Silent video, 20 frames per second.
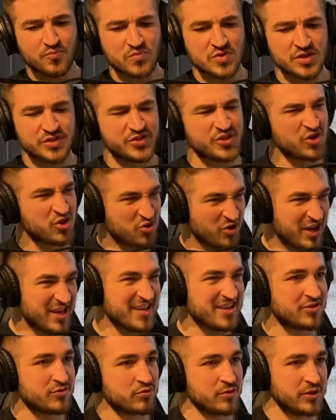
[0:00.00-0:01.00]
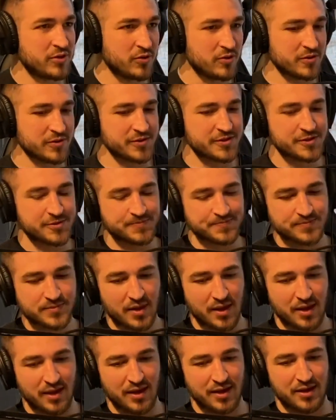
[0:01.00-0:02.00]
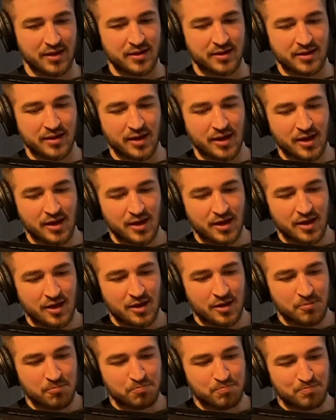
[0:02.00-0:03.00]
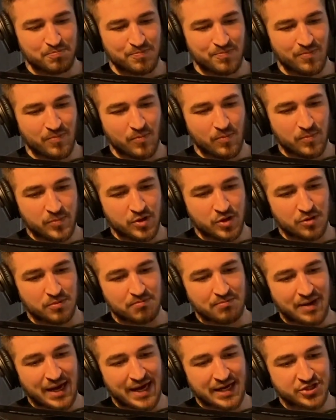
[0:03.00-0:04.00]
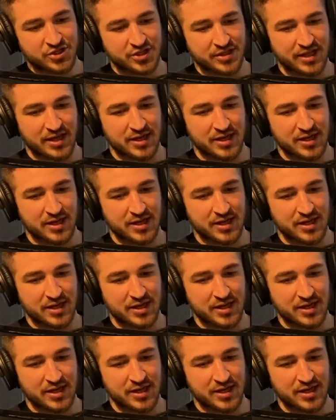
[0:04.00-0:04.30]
you're creating 3 goals, and you're matching that